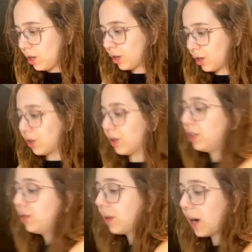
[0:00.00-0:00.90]
You're
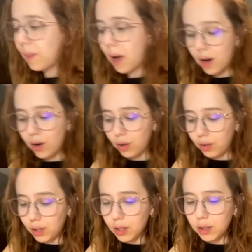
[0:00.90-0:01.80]
going to grab
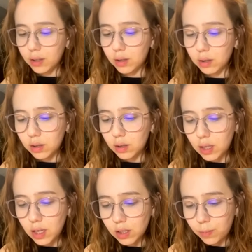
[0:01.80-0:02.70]
another
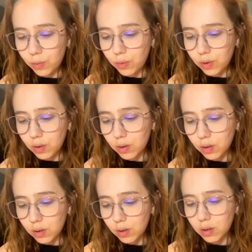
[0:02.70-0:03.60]
teaspoon
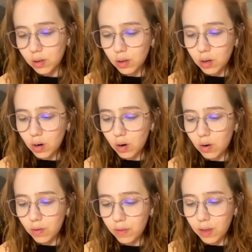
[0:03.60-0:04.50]

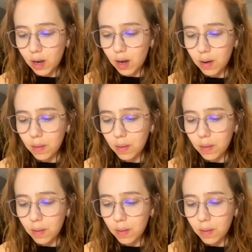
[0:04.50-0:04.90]
of the